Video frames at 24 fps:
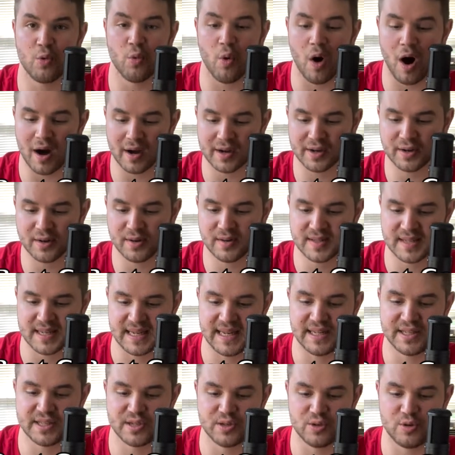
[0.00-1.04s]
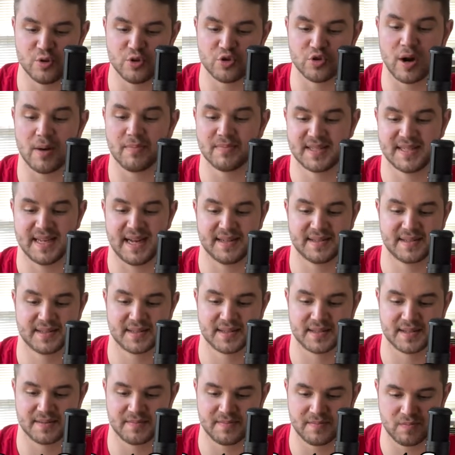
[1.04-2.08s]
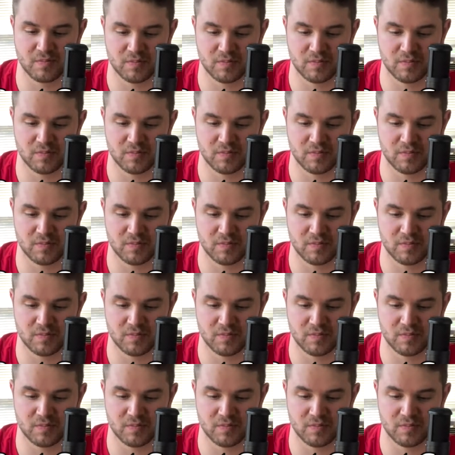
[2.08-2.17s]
walkers into drum sets.